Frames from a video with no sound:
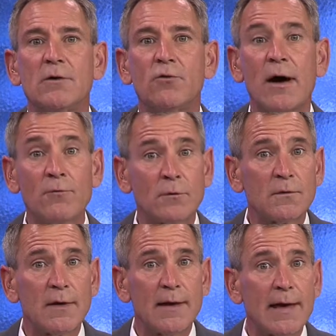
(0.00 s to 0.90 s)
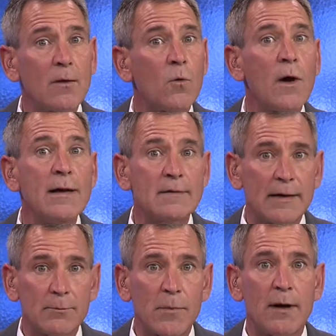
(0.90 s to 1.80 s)
Drivers say they can't wait to
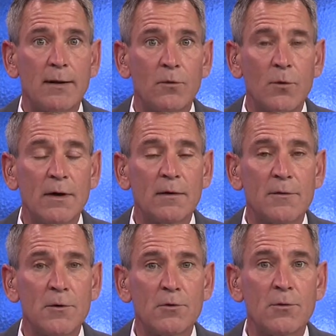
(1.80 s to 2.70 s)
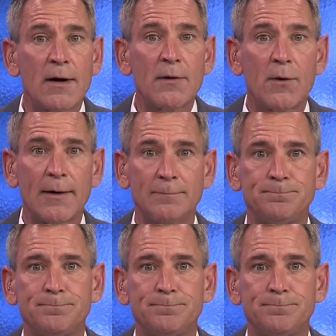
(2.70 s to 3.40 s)
get behind the wheel on the new highway.